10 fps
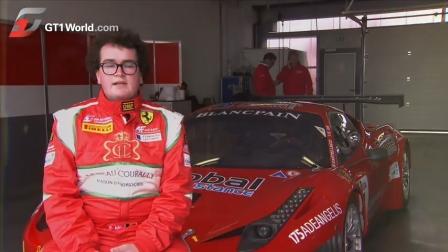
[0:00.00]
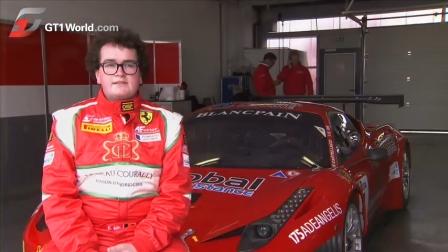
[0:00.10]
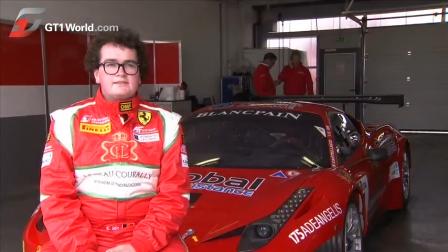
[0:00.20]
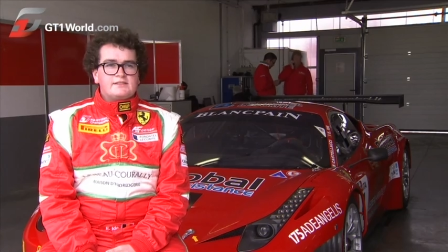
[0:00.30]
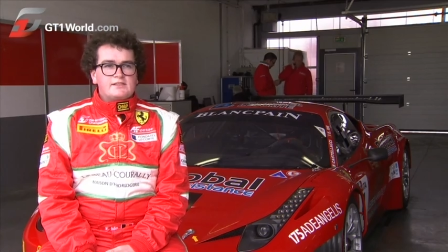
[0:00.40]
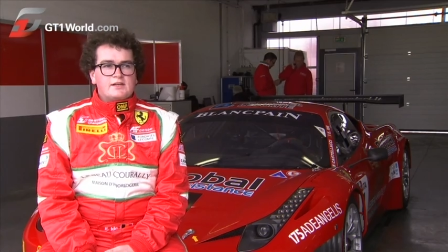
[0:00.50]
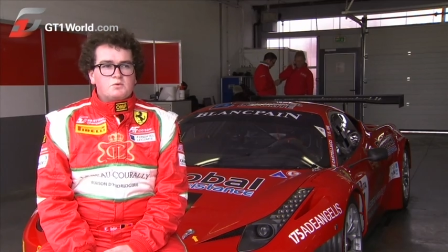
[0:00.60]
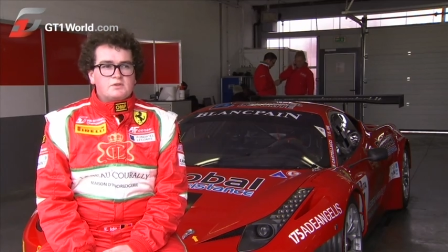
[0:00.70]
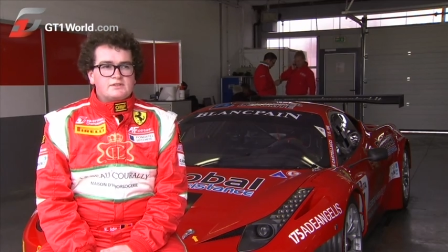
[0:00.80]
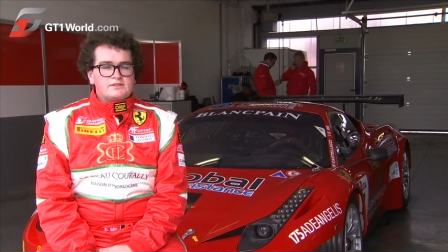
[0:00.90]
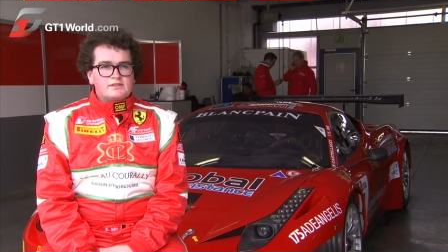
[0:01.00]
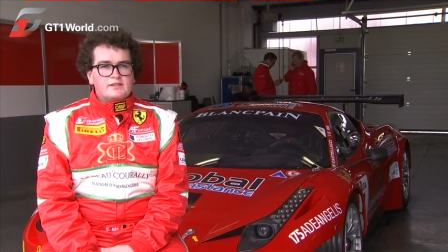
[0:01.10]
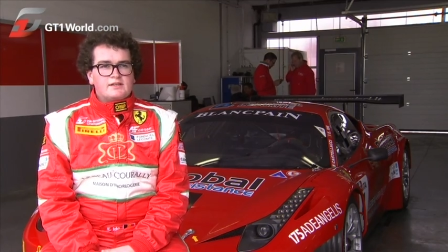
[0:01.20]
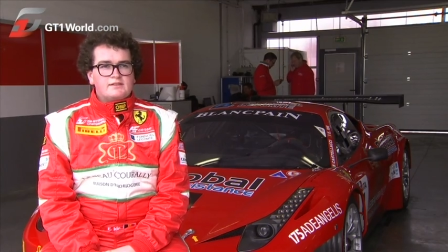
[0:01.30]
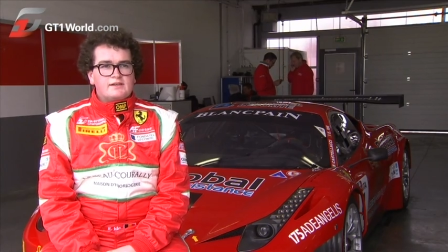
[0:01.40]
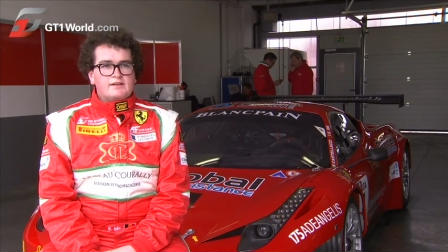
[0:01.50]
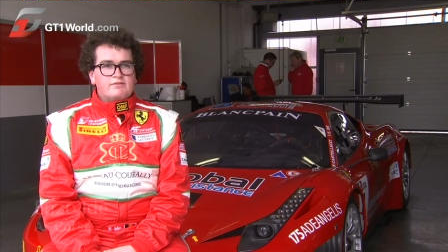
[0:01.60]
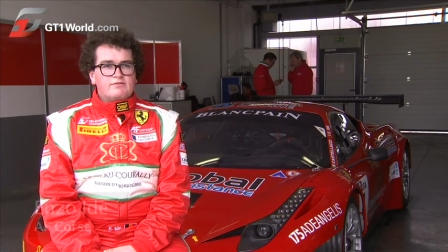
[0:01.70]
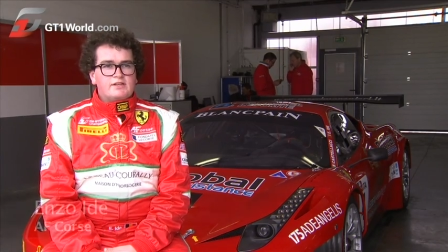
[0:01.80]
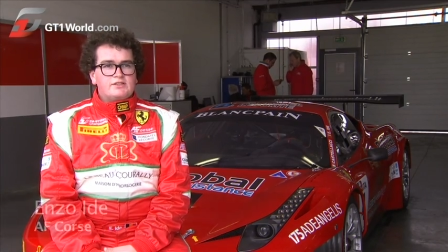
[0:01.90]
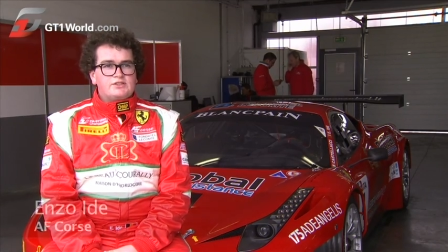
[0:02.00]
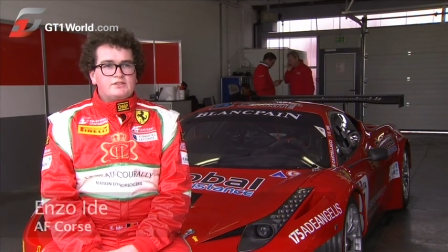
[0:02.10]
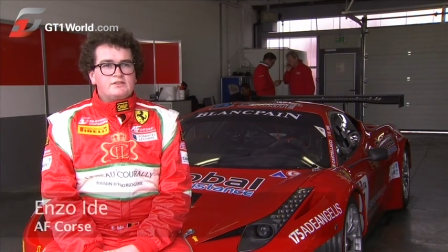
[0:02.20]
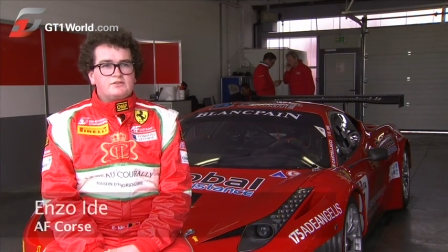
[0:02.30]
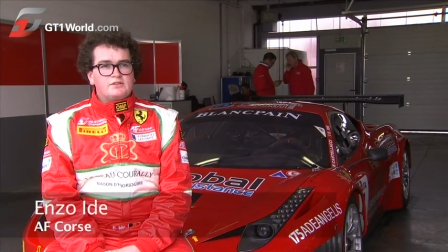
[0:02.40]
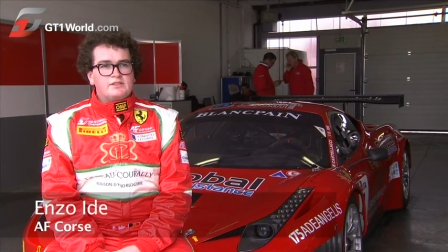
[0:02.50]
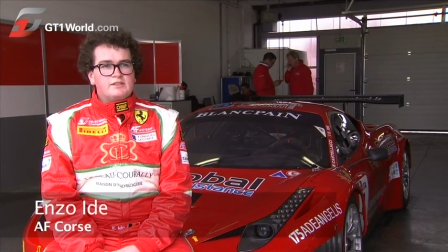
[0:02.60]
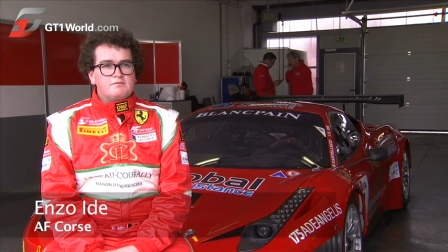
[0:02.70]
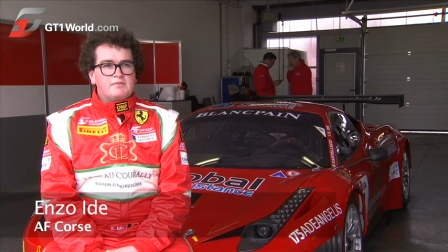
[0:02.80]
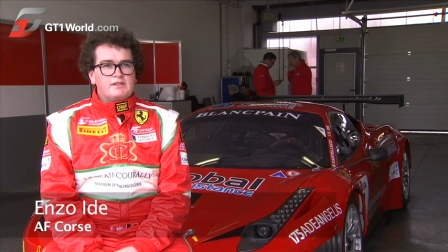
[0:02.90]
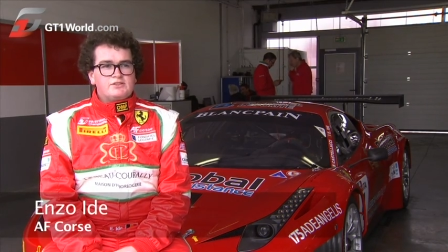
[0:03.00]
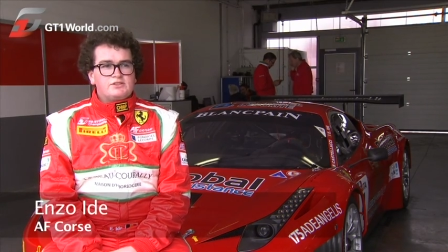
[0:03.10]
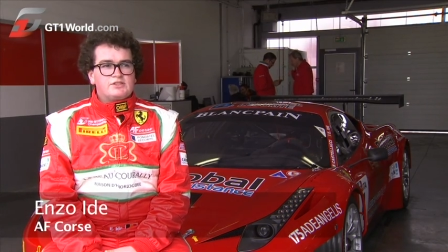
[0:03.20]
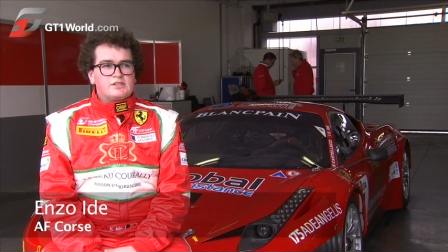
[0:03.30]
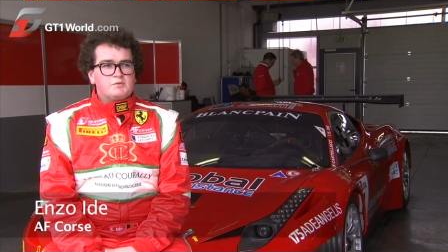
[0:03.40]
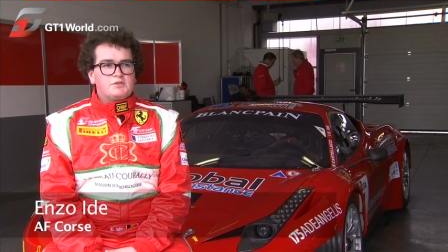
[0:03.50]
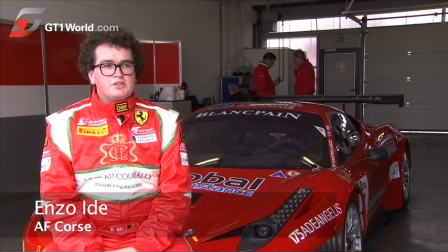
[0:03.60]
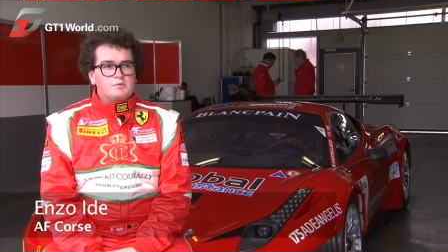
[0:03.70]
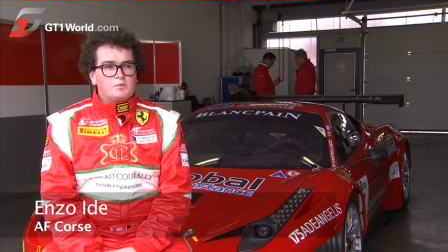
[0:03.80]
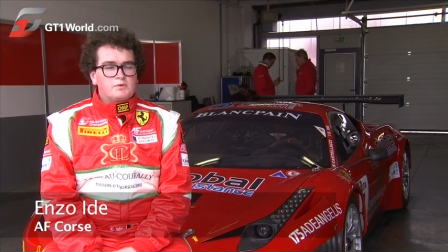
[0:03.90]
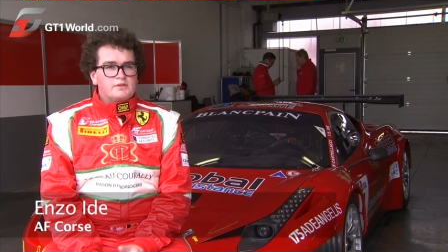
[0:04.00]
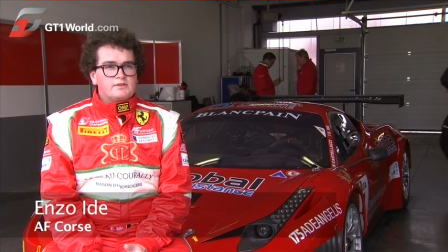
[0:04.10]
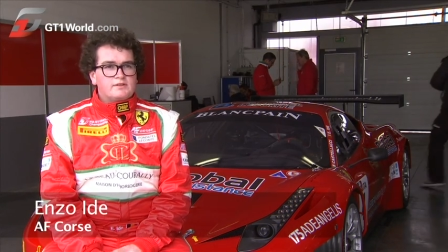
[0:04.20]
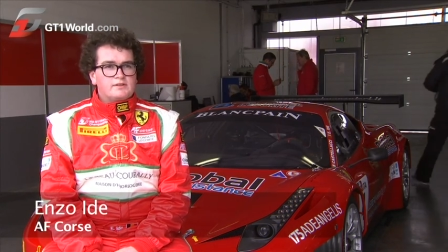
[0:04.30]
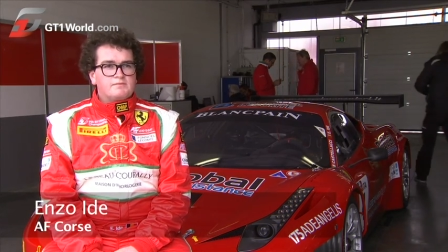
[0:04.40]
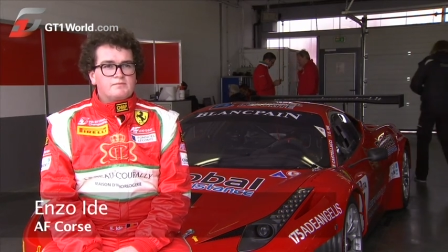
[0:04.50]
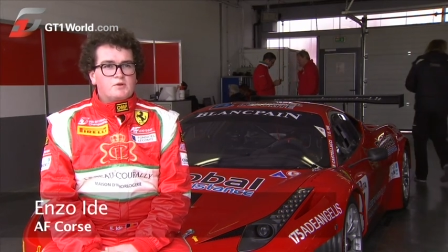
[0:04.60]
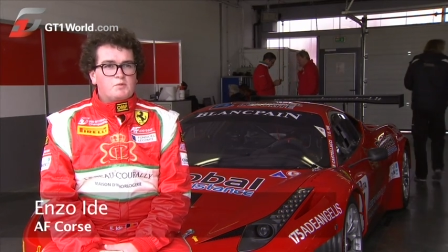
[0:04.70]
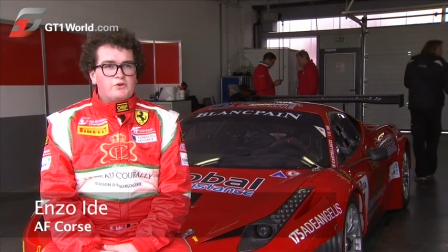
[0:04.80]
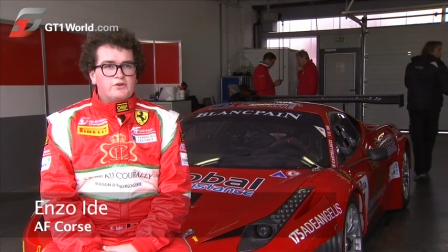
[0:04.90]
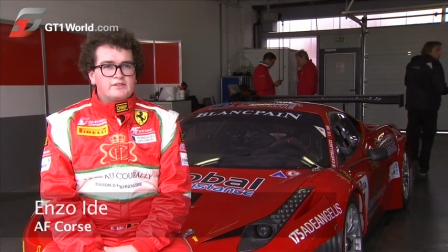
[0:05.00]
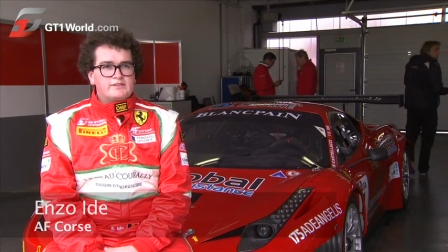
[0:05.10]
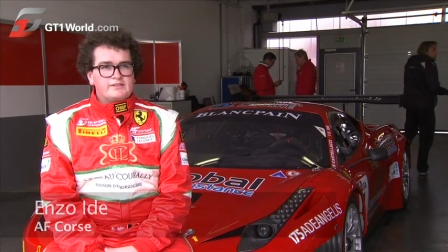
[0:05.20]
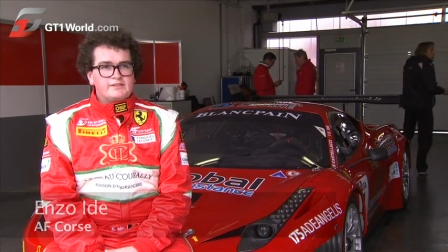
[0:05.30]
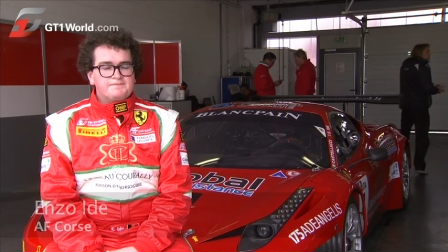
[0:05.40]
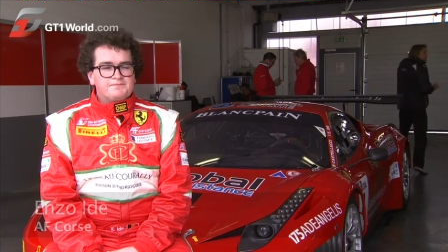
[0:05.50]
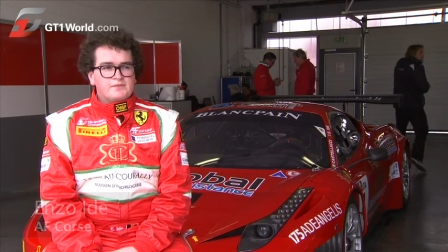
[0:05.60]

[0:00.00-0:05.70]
last year I was uh, in the F I A G T three in Belgian Championship with um, W R T,